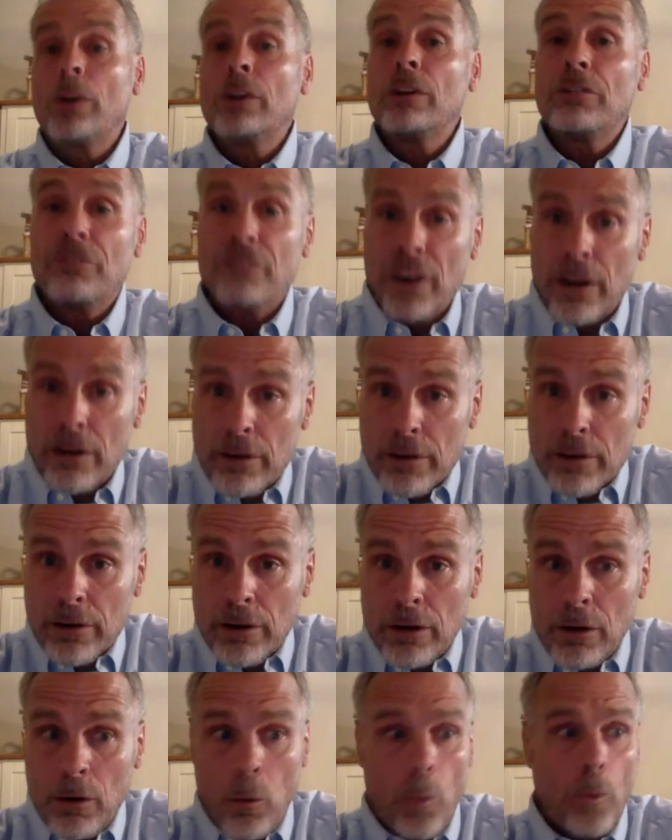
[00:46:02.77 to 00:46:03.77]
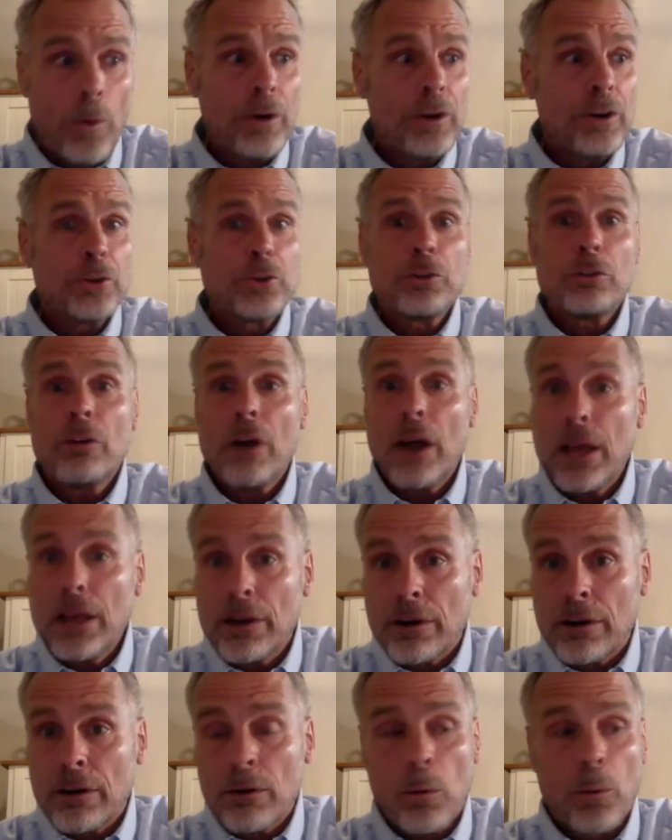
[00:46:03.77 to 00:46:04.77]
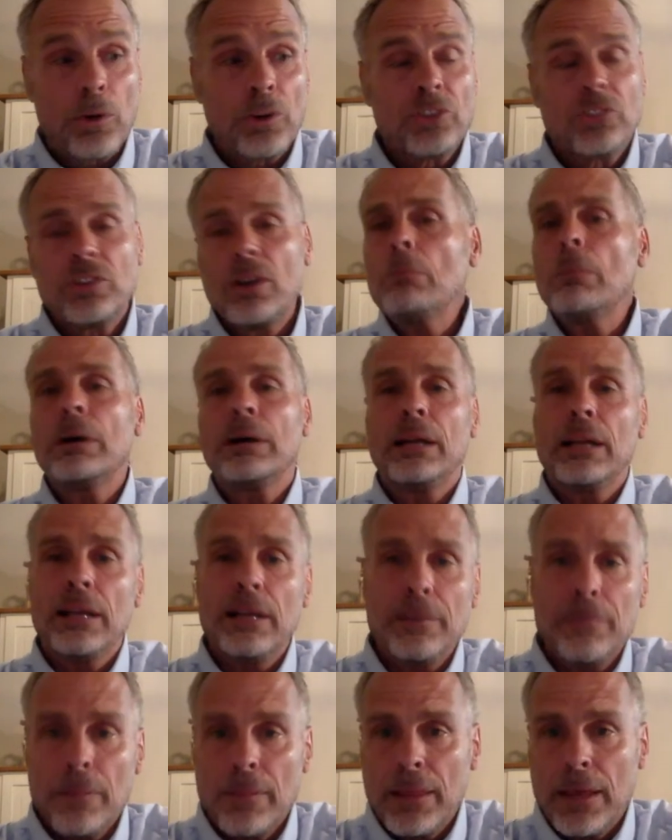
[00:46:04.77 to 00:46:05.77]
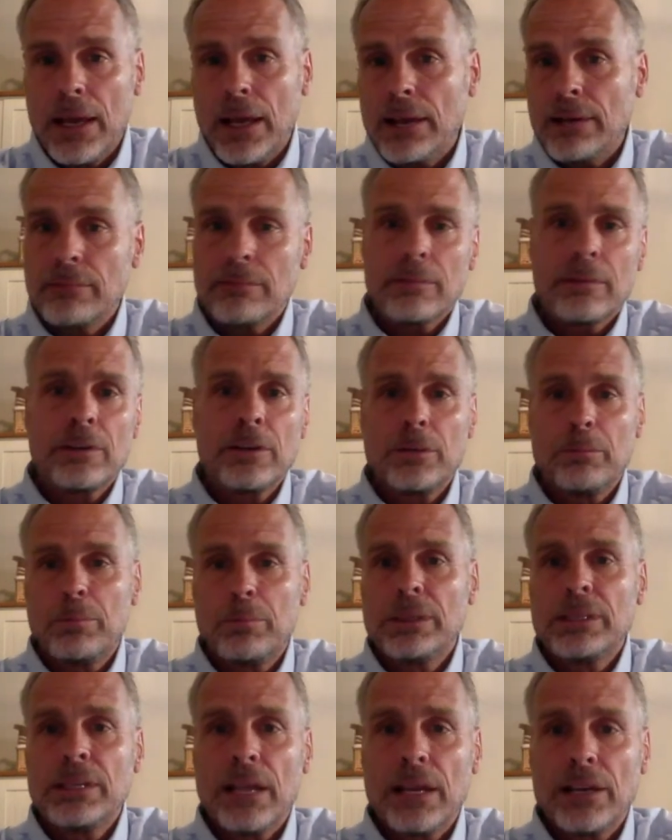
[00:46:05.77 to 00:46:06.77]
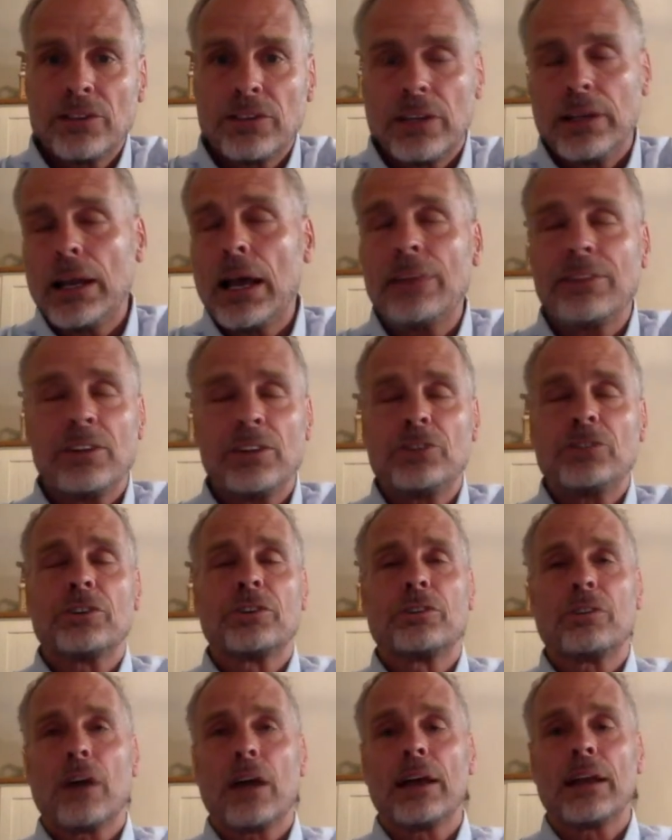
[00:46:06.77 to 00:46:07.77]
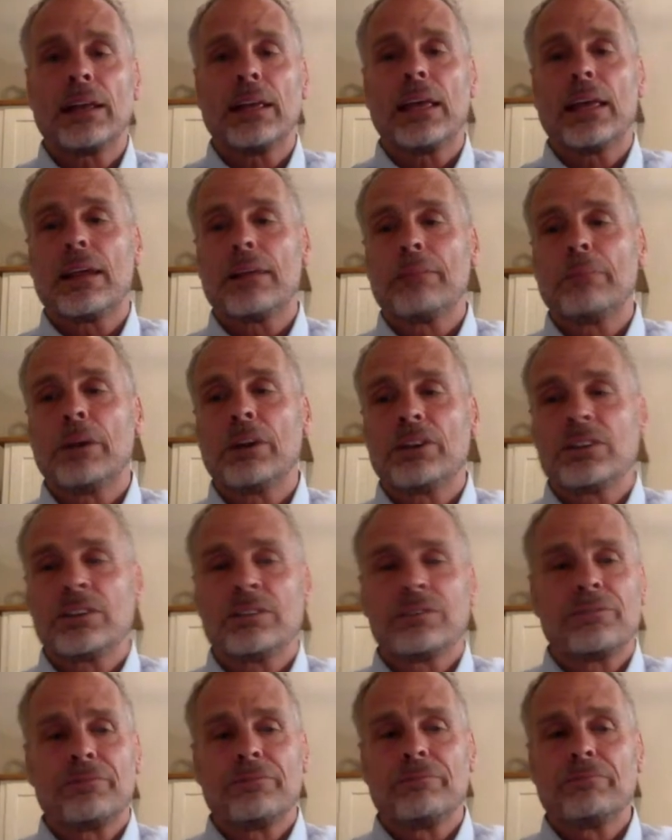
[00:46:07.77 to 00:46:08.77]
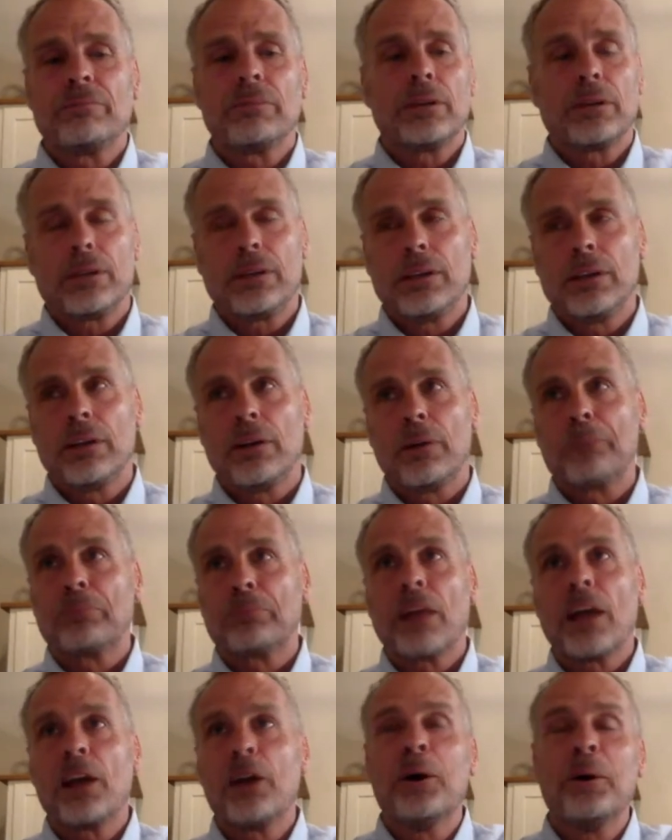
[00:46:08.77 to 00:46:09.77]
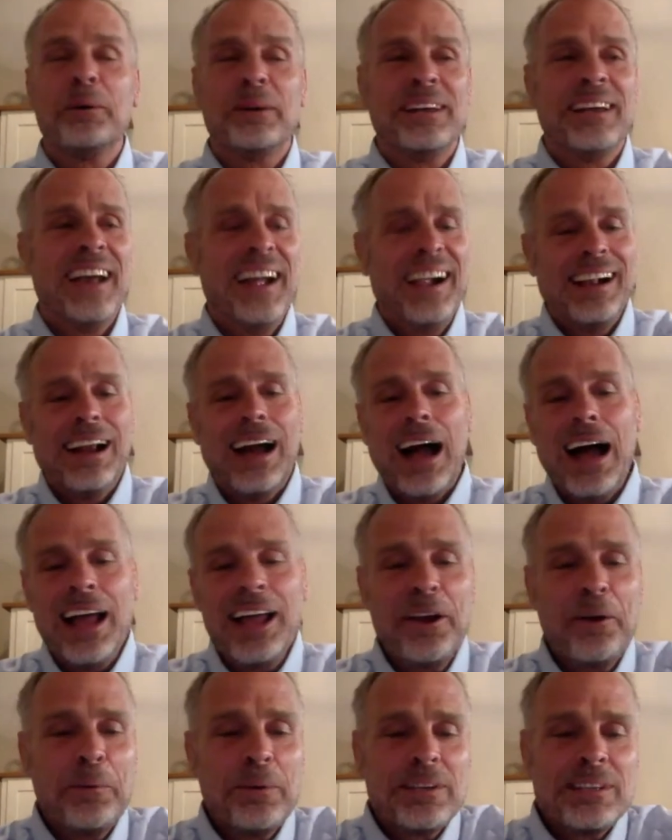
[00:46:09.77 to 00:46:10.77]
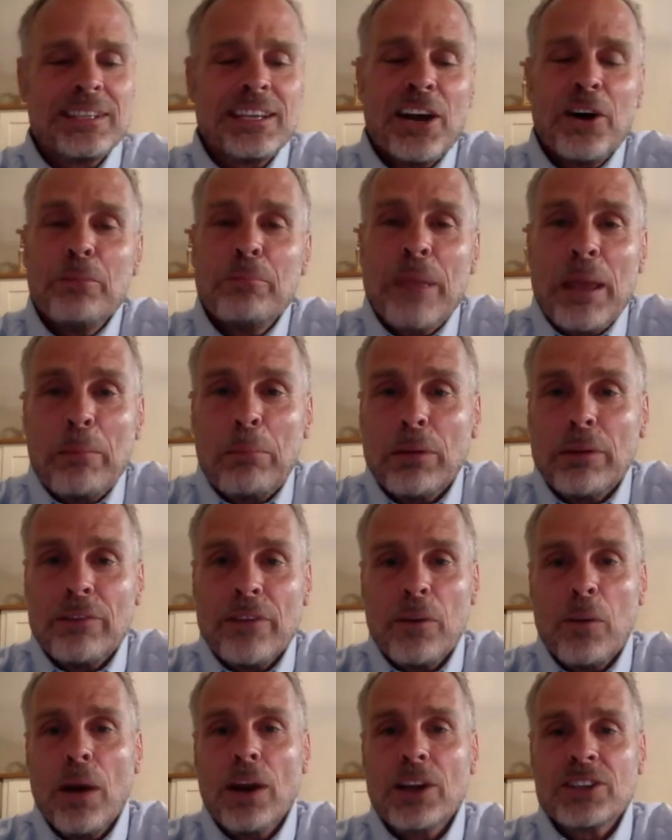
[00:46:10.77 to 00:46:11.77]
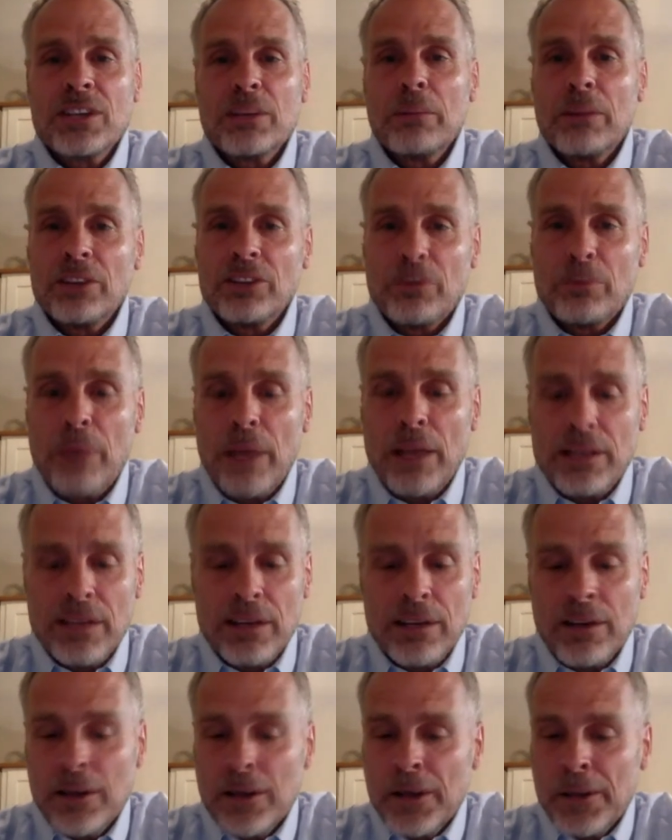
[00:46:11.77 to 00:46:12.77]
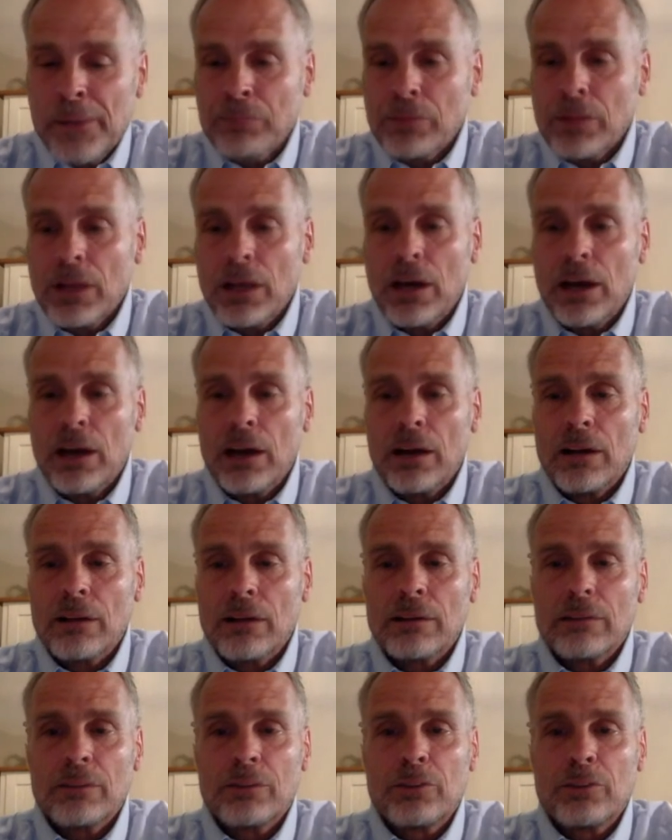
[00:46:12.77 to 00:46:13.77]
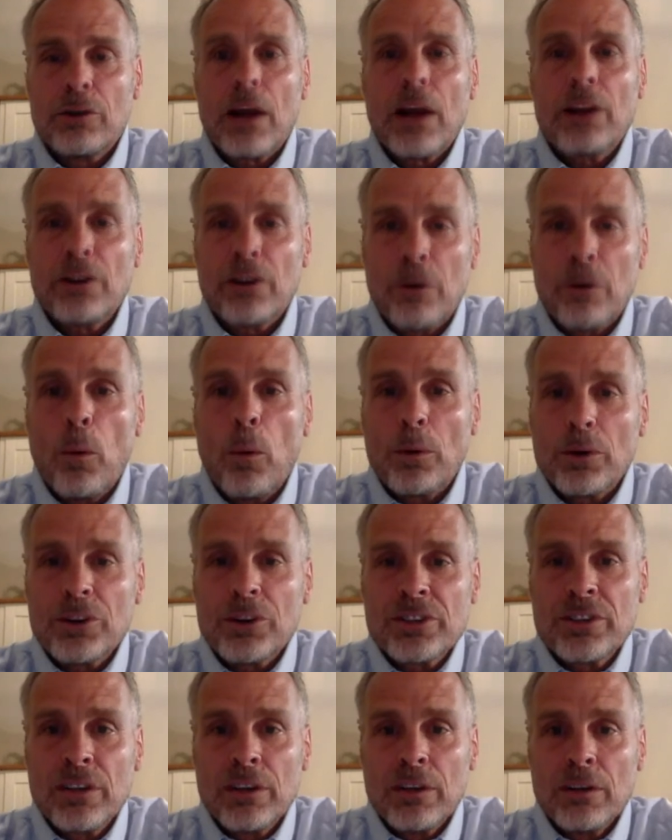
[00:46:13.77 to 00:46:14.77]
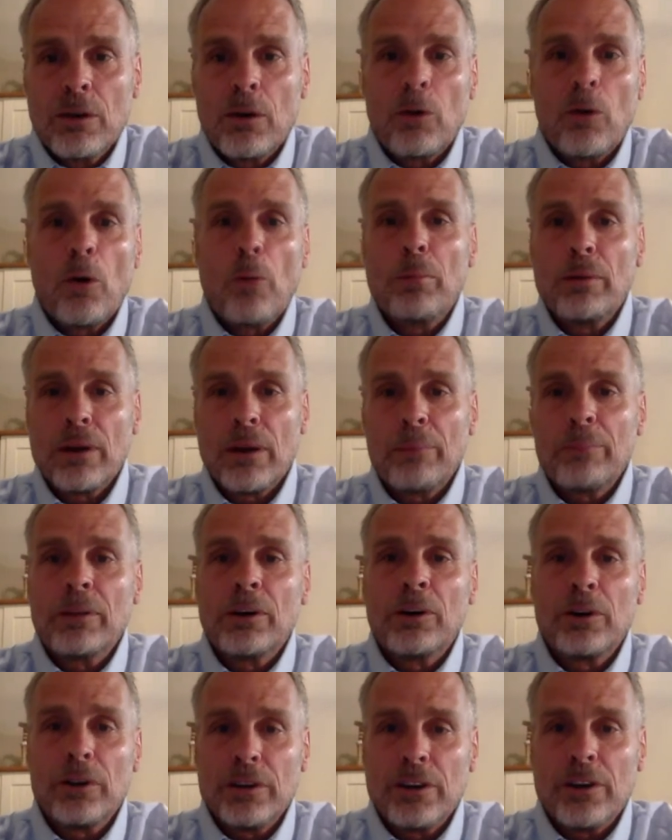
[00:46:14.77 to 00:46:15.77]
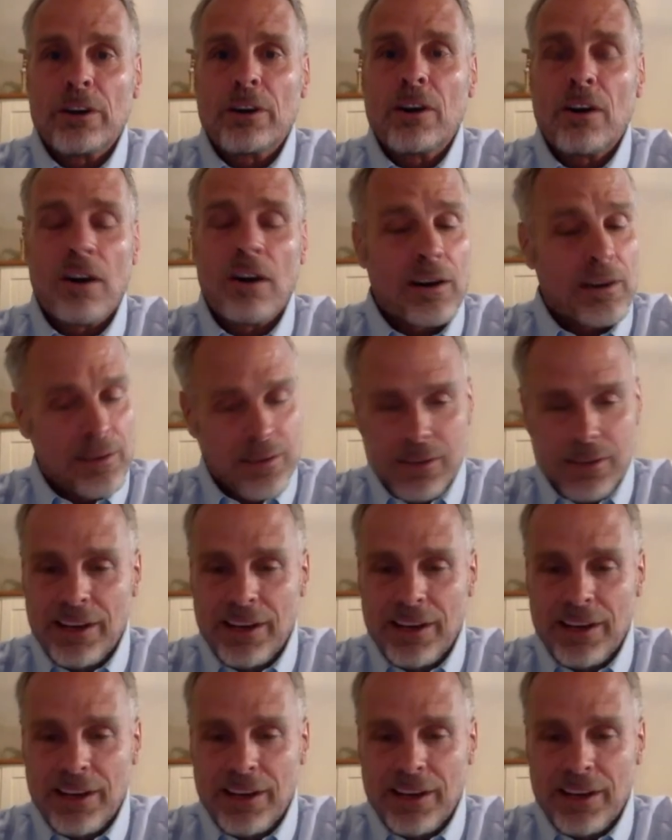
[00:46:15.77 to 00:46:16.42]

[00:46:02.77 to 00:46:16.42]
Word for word: your farrier or your trainer or somebody that could potentially, not that you're trying to get a bunch of, you know, I always, I always tell people, if you want somebody's opinion, uh, trot your horse or open up the hood of your car.